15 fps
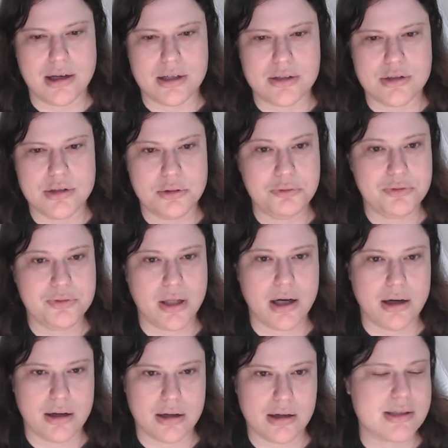2
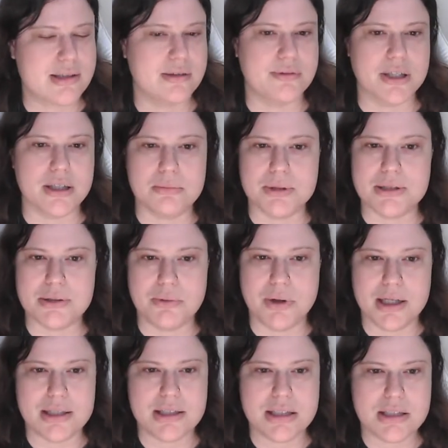vlogs available to
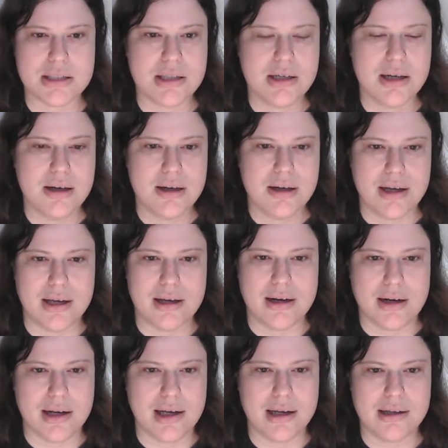watch.
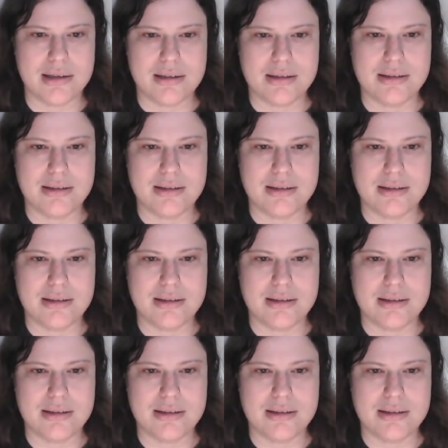And I'll